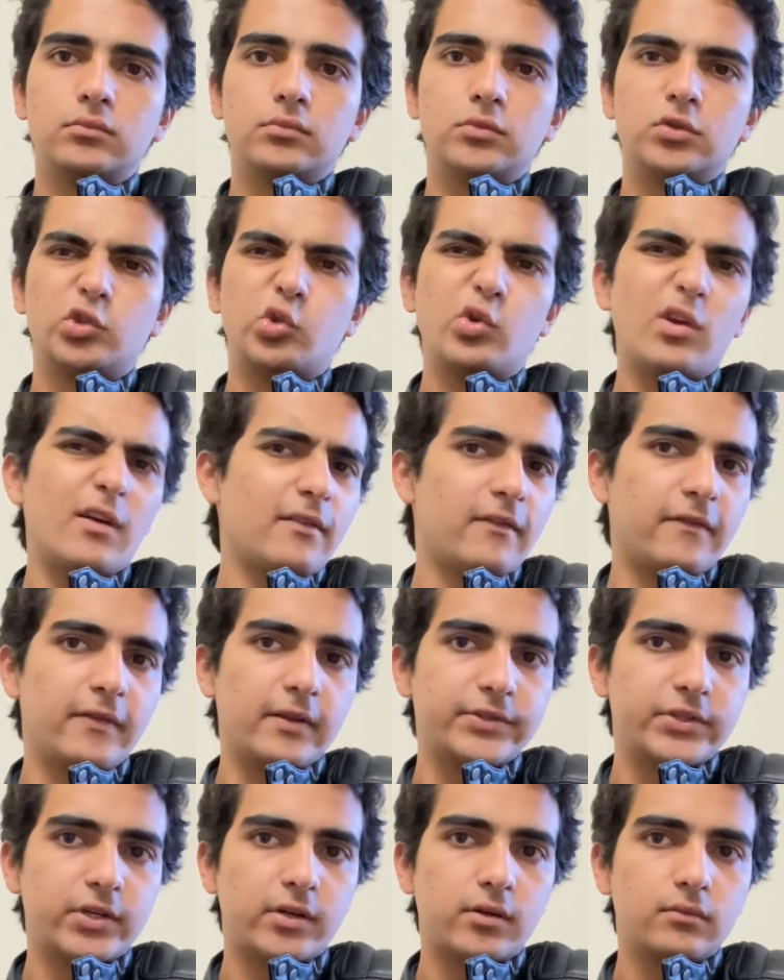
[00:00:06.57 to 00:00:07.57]
Do you have a
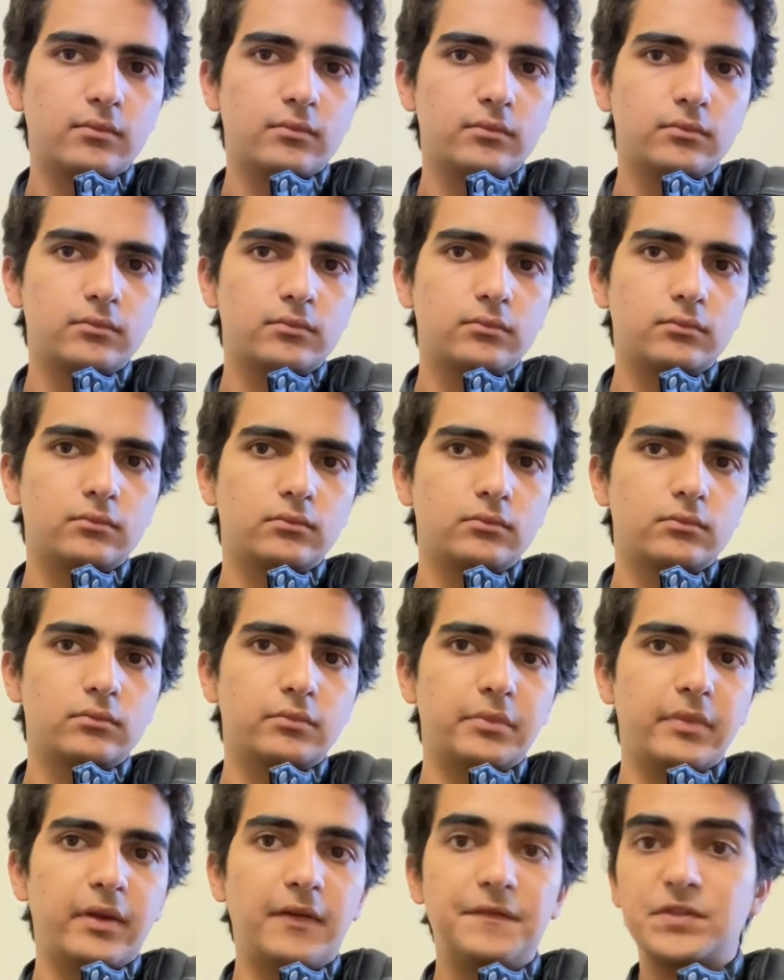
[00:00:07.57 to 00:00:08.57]
filter?
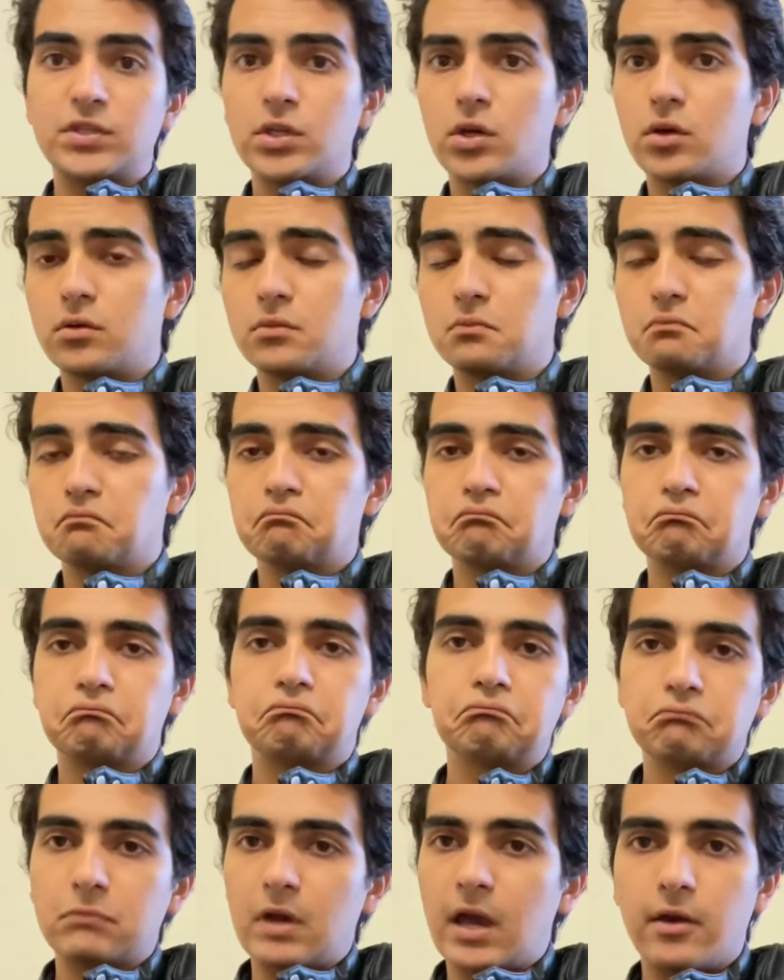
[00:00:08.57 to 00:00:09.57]
If so,
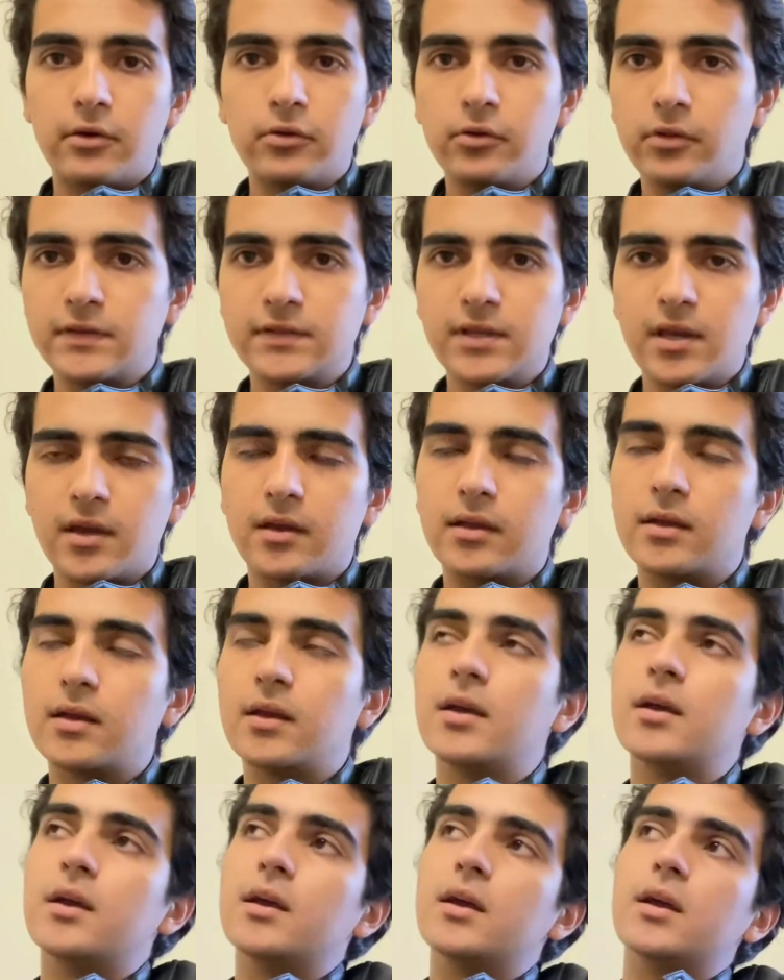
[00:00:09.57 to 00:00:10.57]
how do you decide?
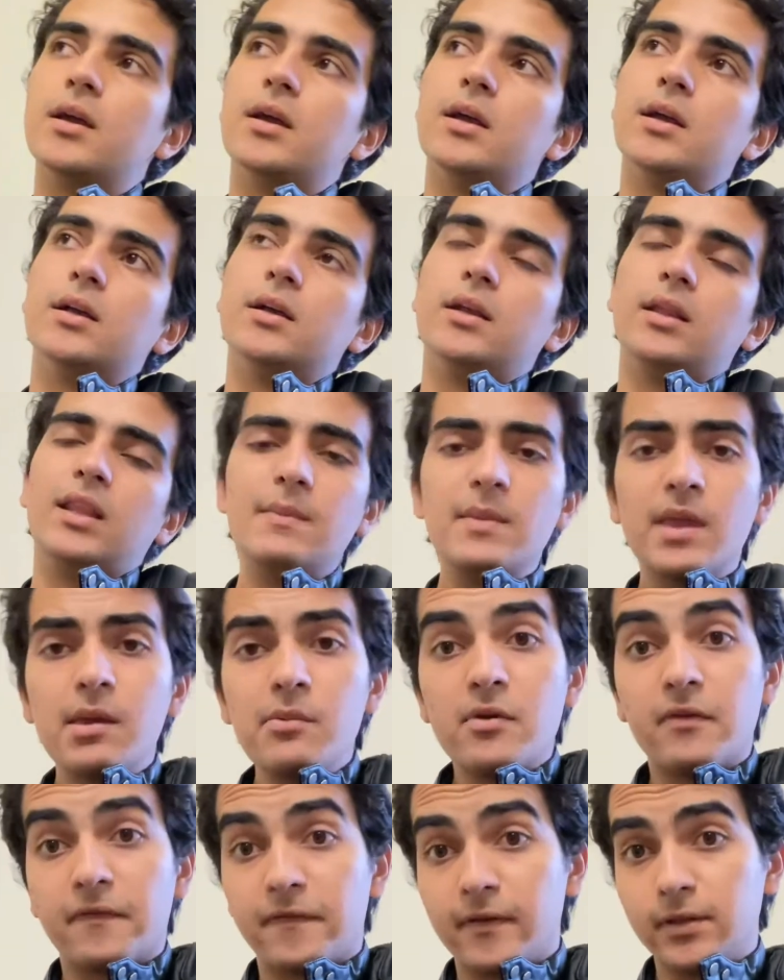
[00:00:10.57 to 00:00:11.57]
Let me give you
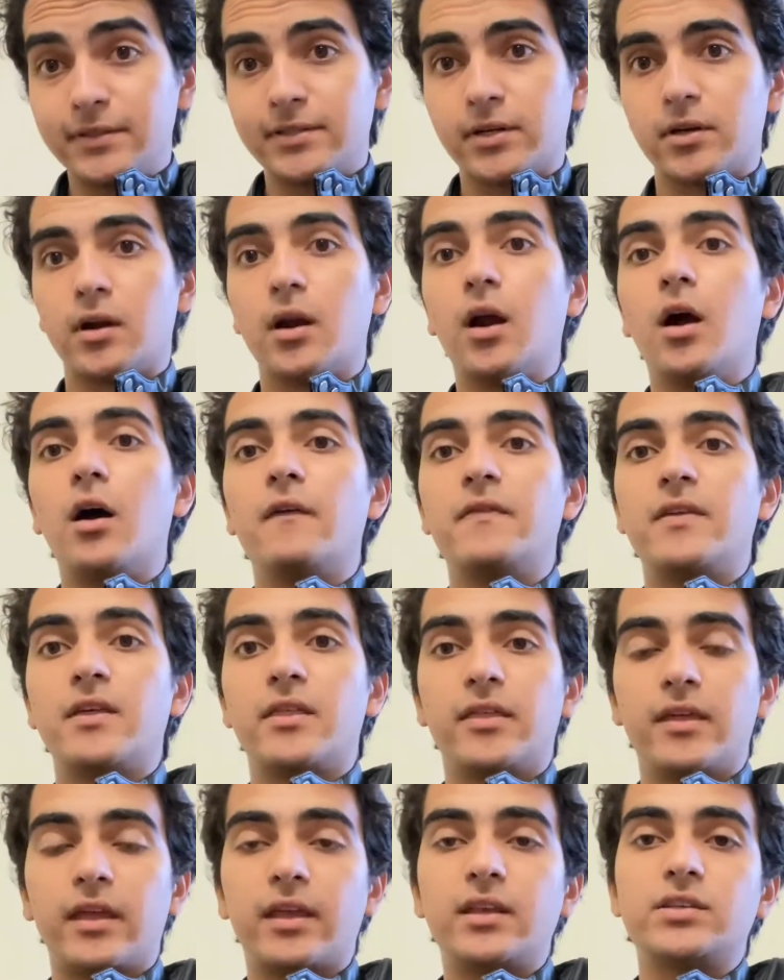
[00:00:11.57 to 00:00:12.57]
a filter of the
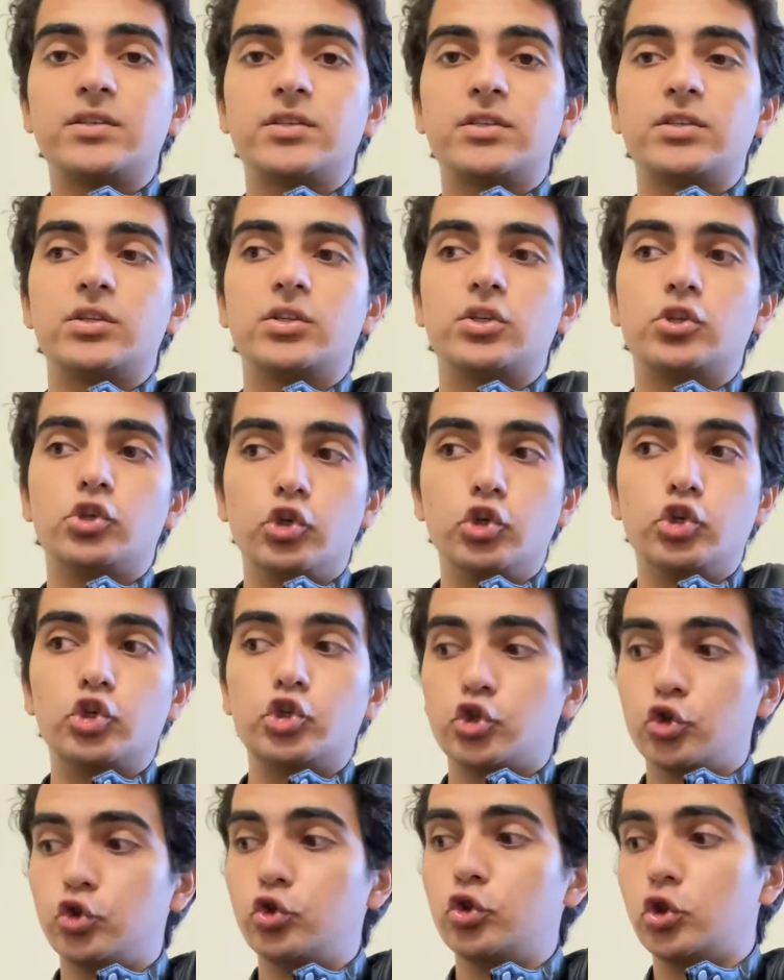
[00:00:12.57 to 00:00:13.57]
things you
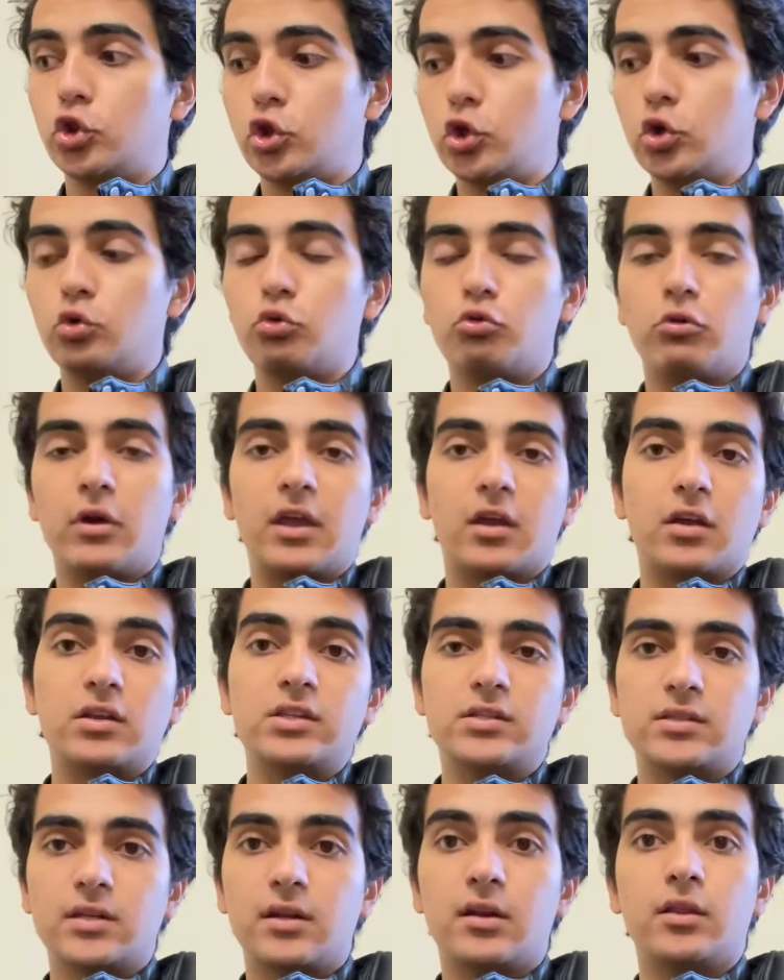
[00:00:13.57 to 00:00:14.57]
should do and
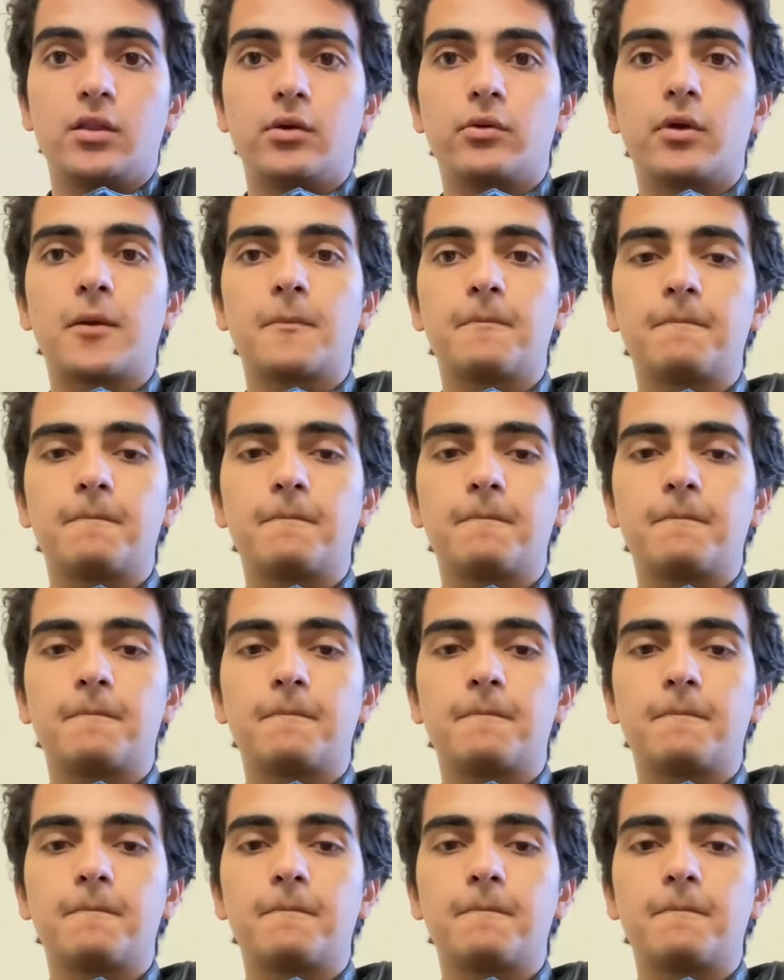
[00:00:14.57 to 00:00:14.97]
consider doing.